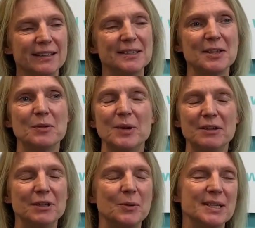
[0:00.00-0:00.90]
so that when a
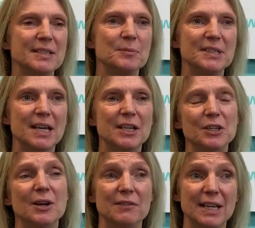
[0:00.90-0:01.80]
request comes in,
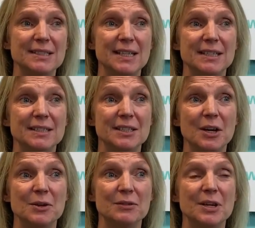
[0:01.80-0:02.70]
you have less data to
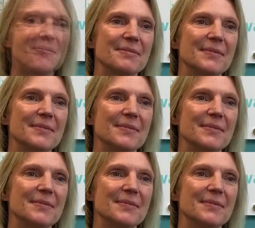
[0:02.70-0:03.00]
go through.